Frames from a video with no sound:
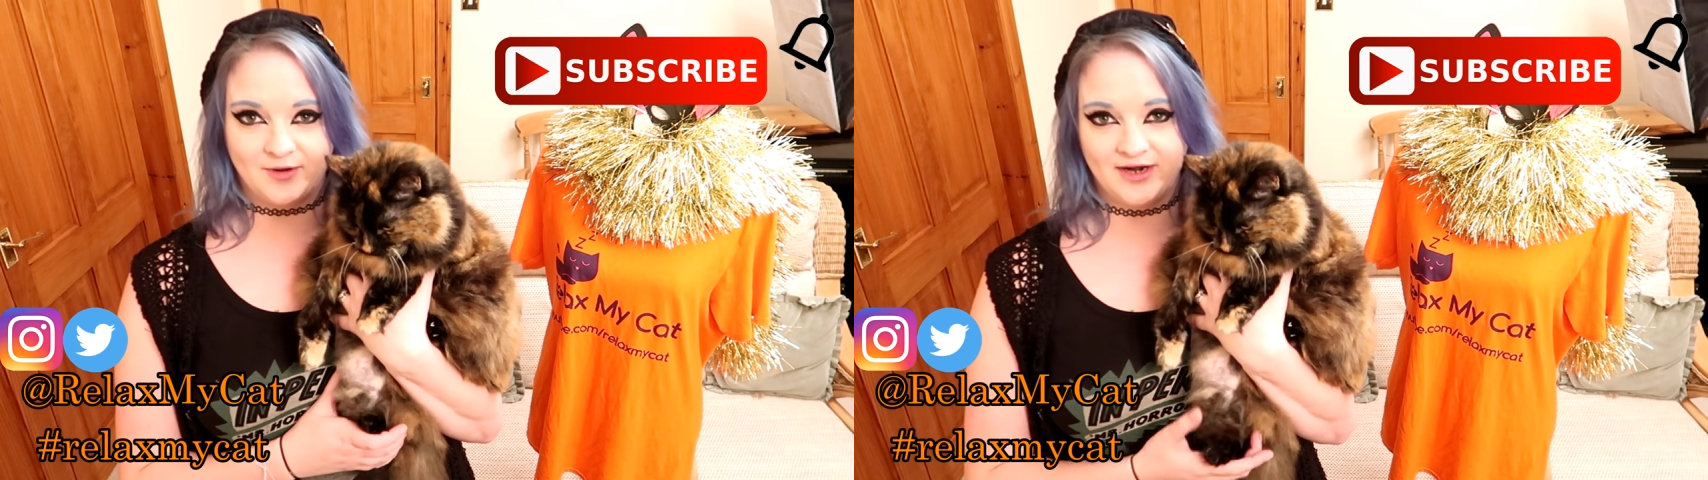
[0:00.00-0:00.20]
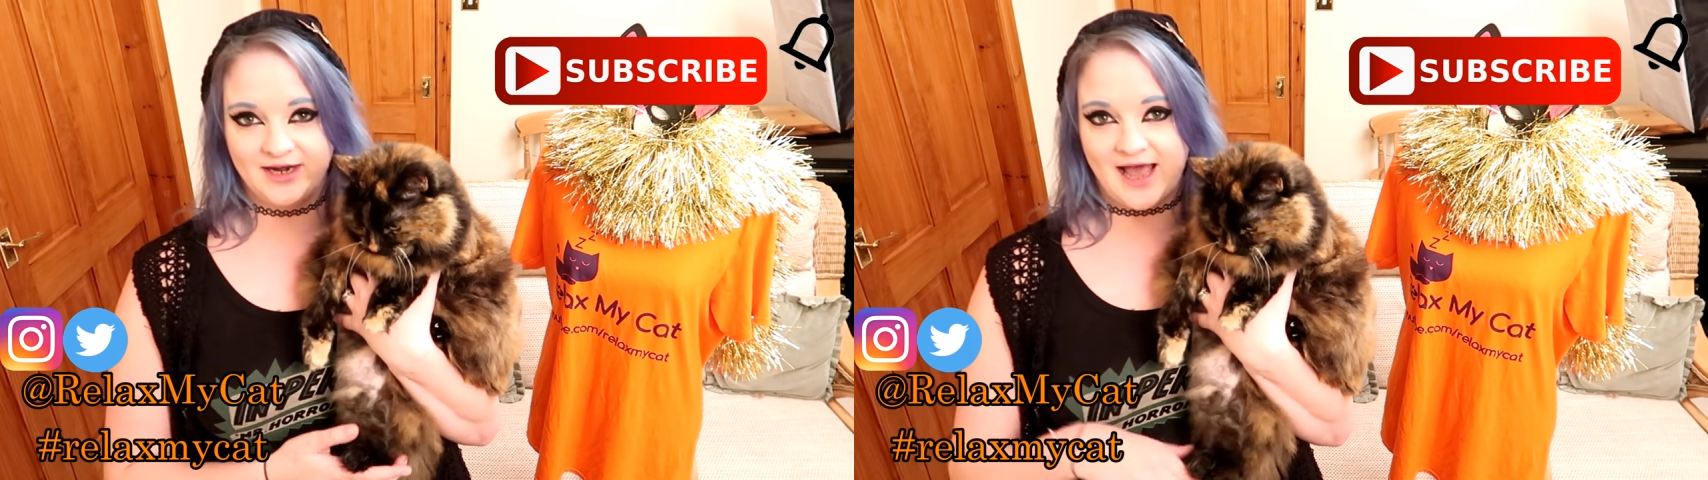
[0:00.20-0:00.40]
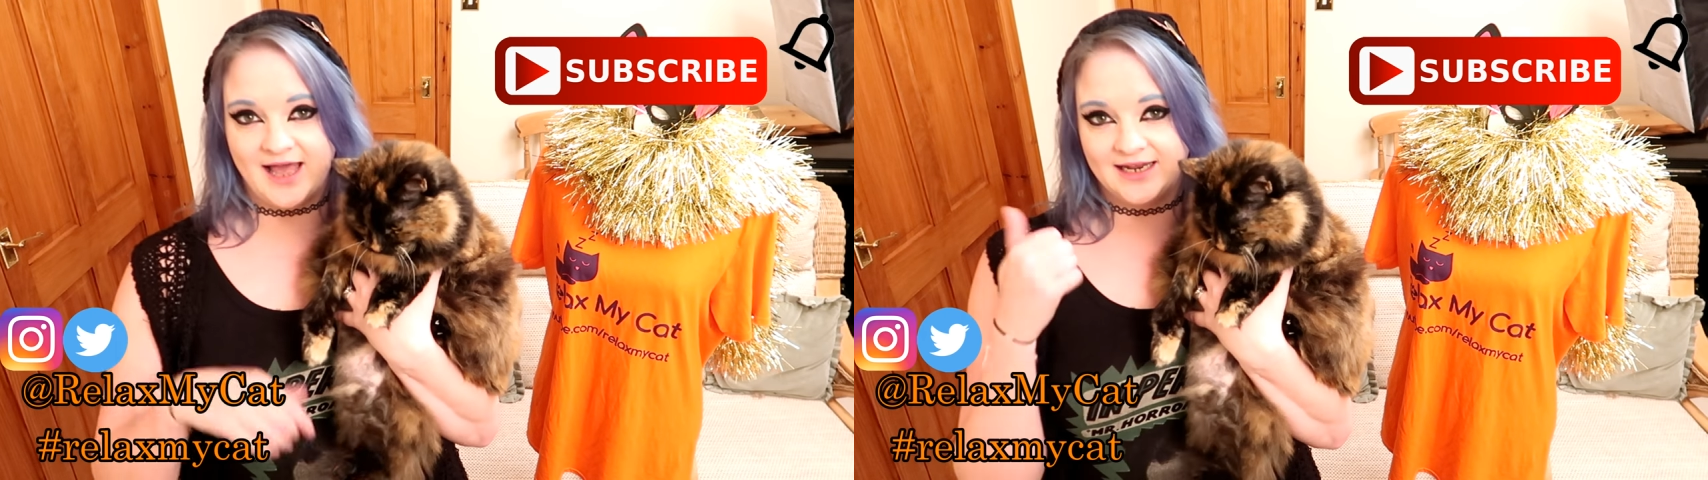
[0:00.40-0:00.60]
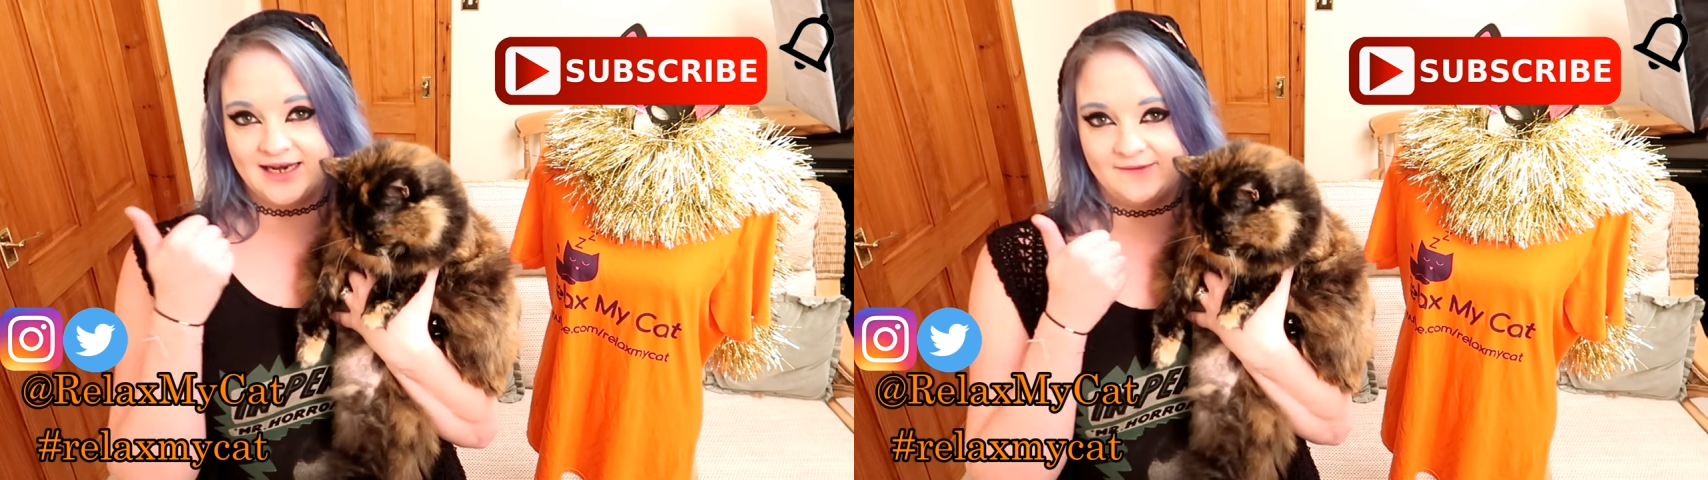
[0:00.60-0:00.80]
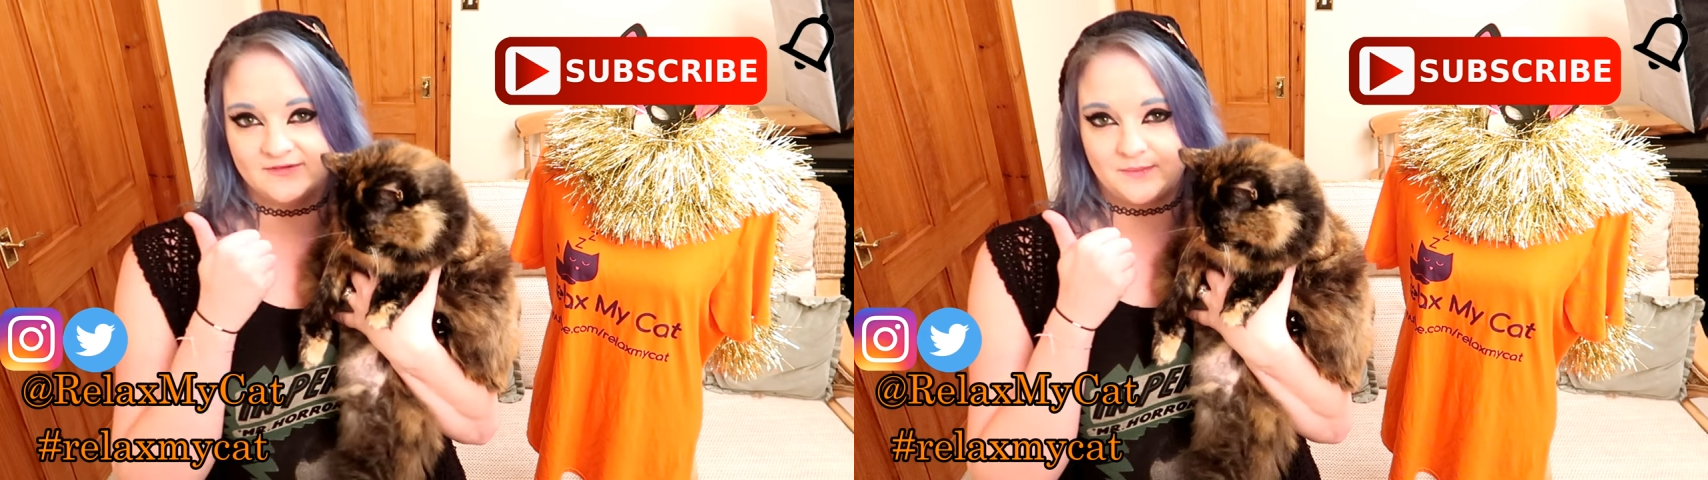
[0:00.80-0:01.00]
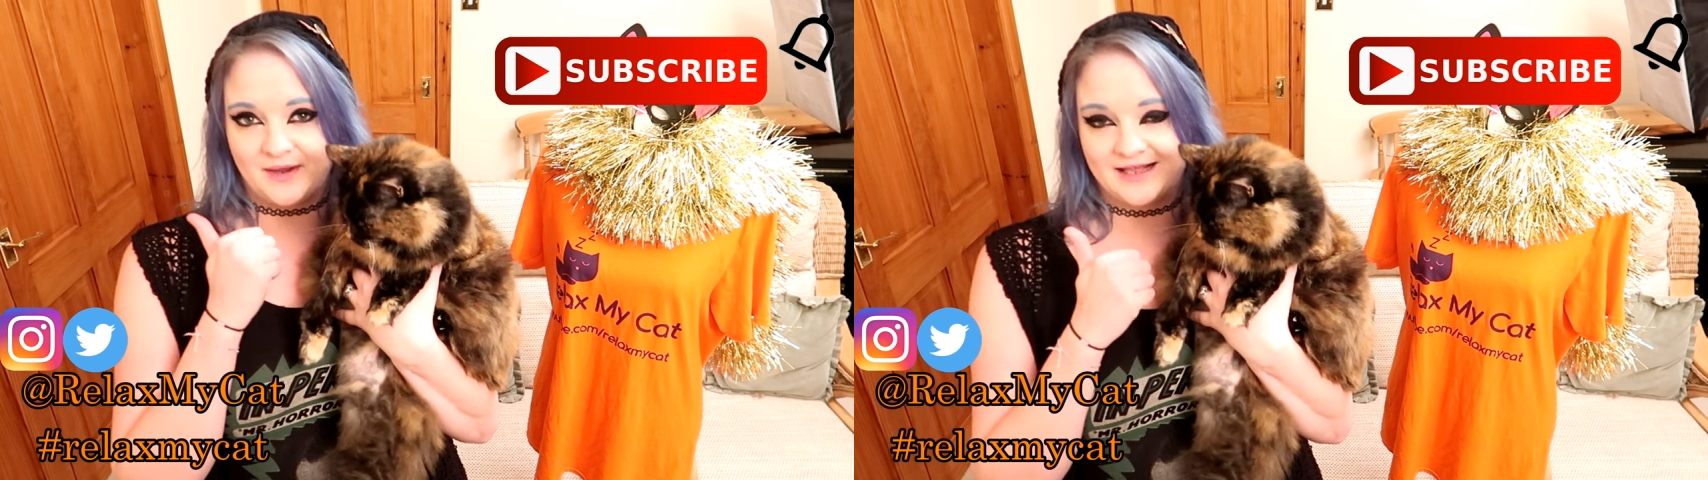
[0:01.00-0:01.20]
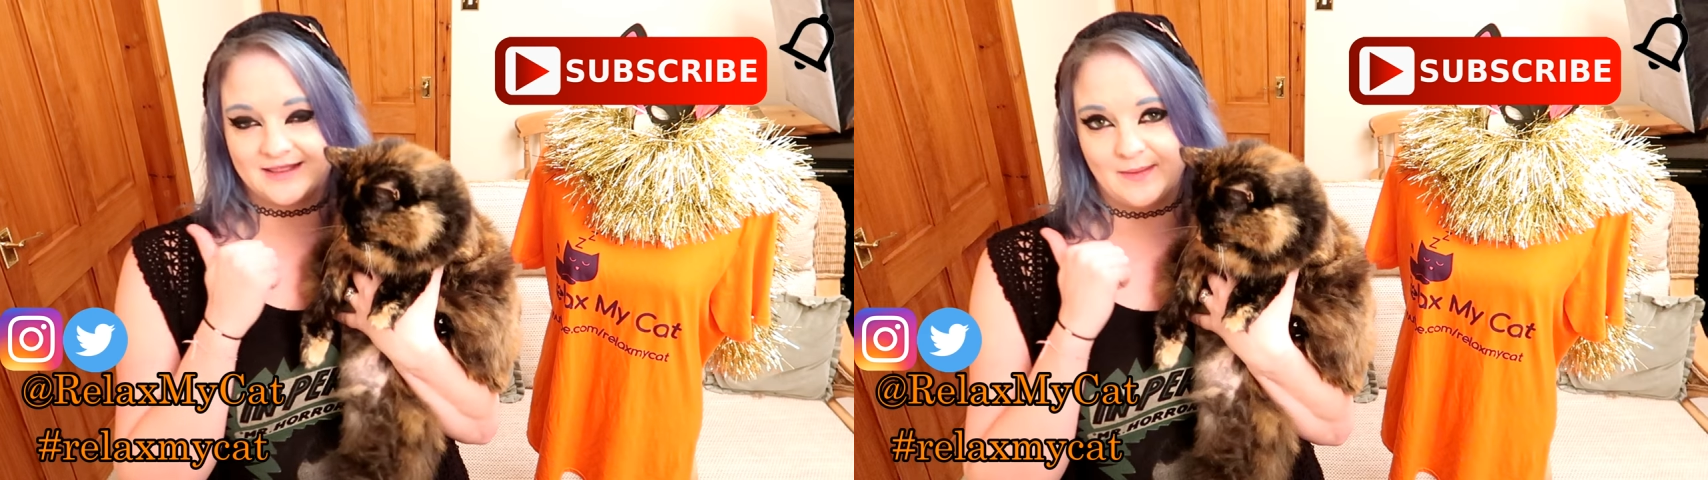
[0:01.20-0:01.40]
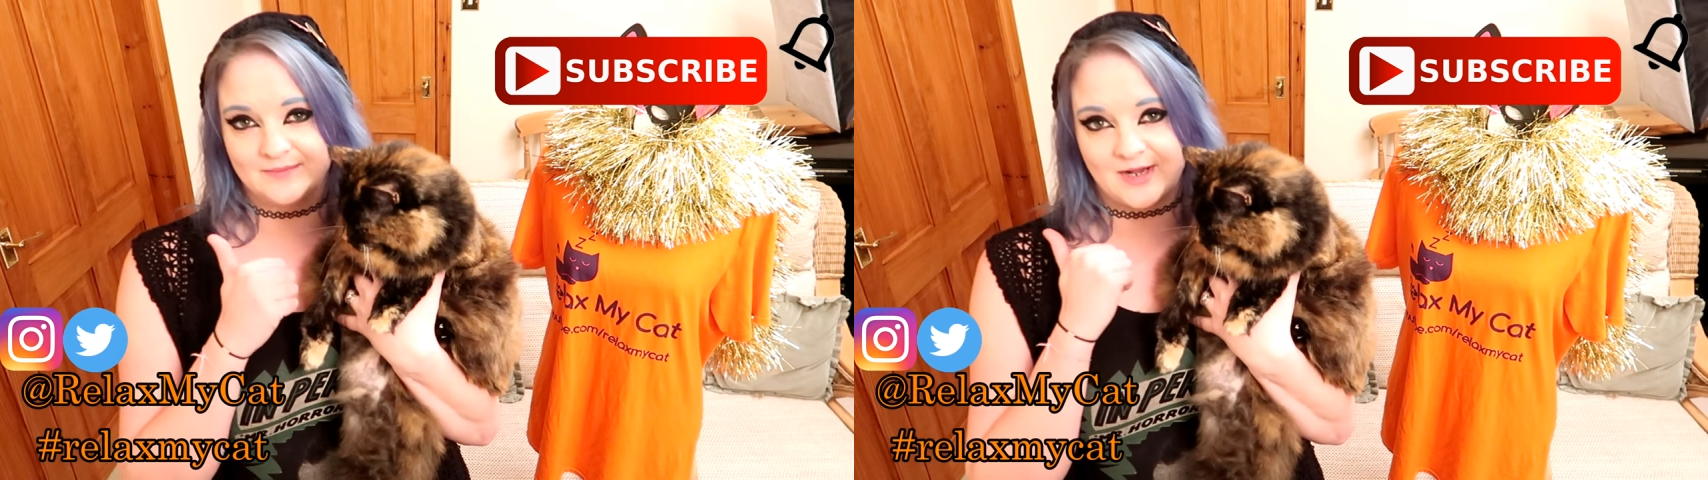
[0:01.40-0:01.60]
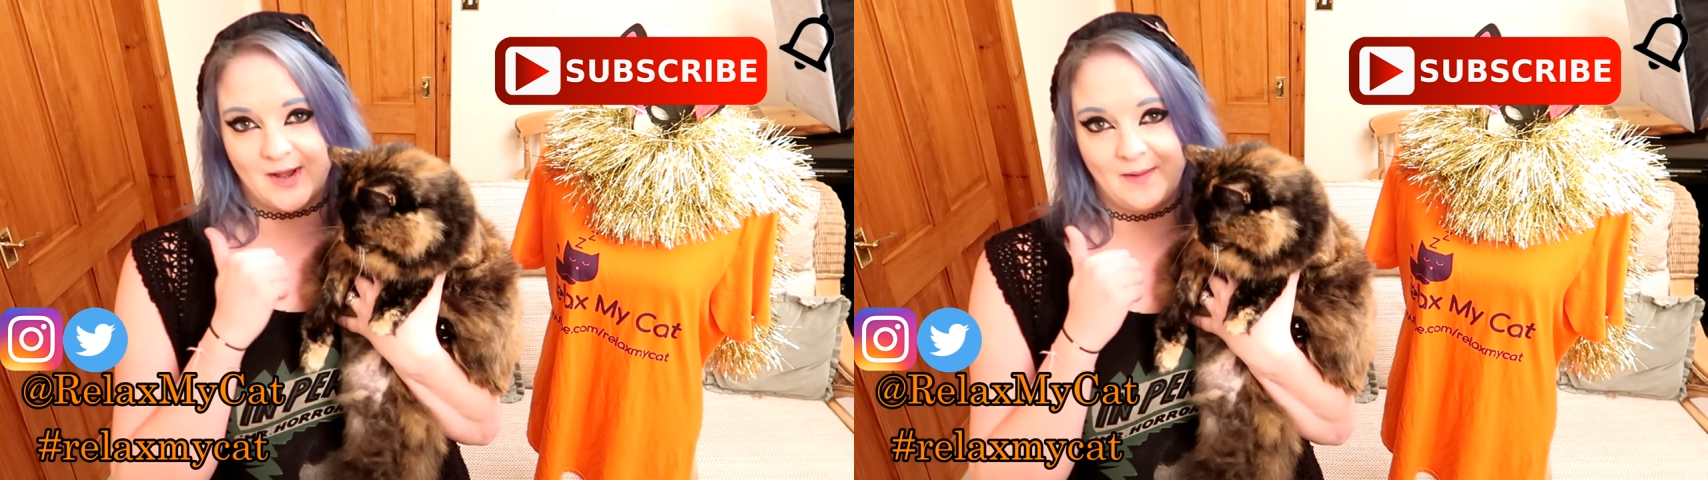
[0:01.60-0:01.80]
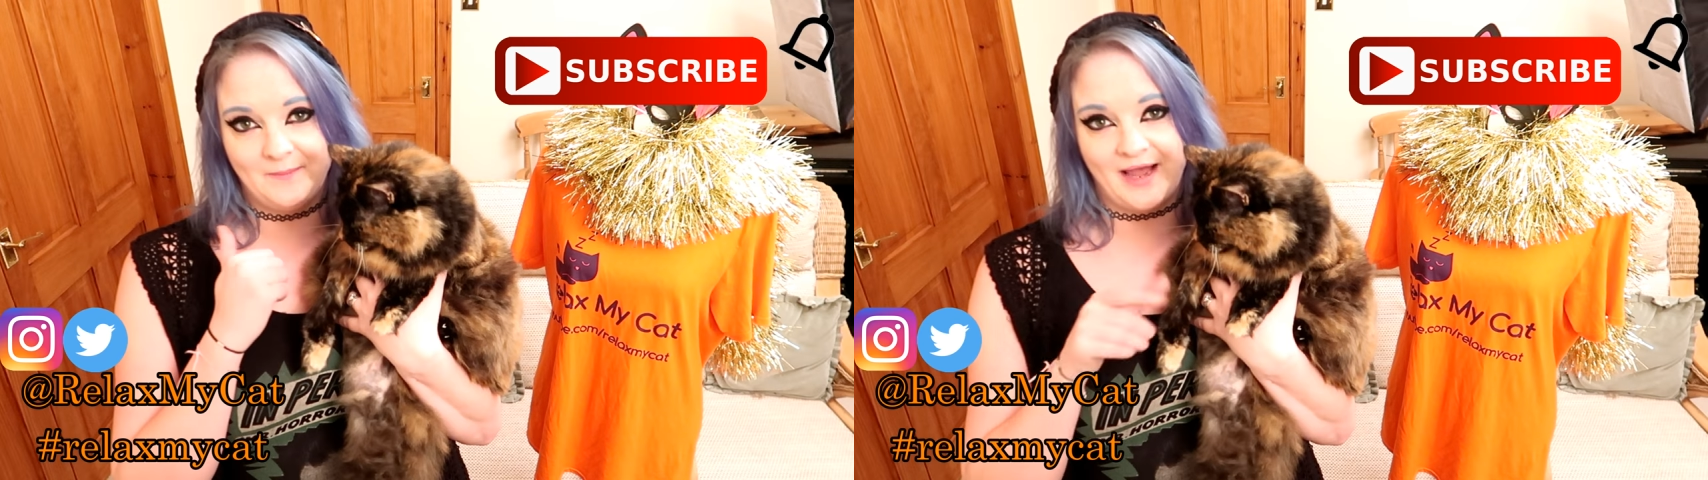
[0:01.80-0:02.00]
button and leave us a big thumbs
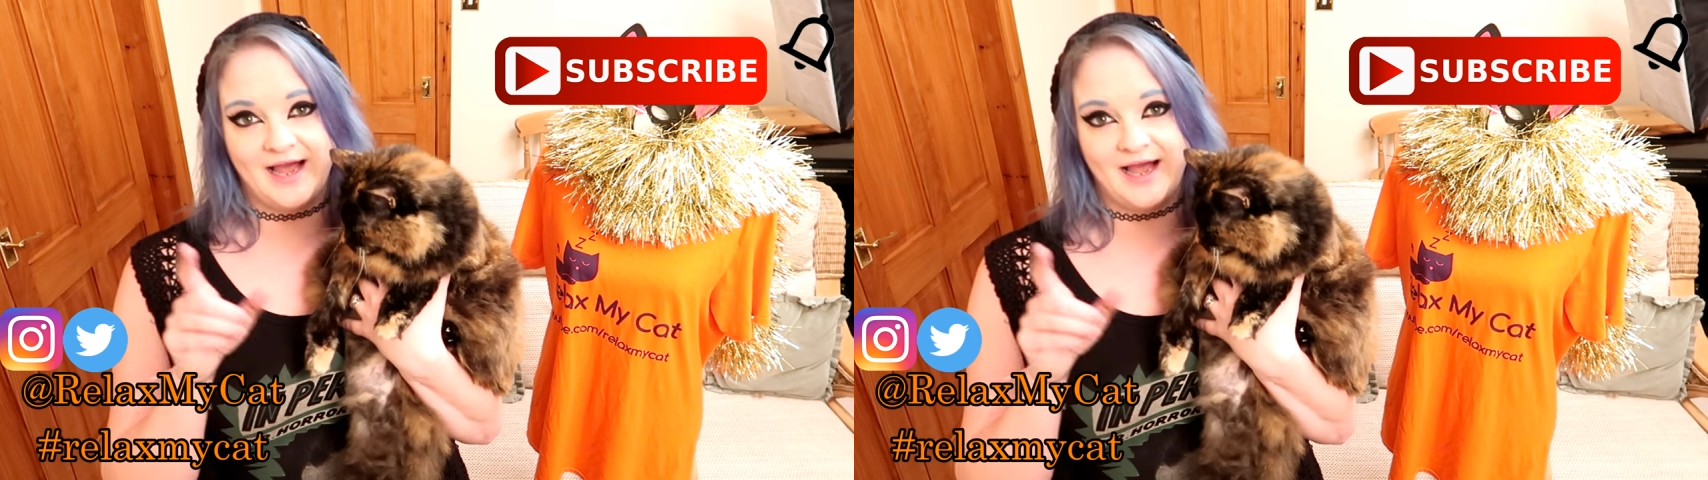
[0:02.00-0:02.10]
up.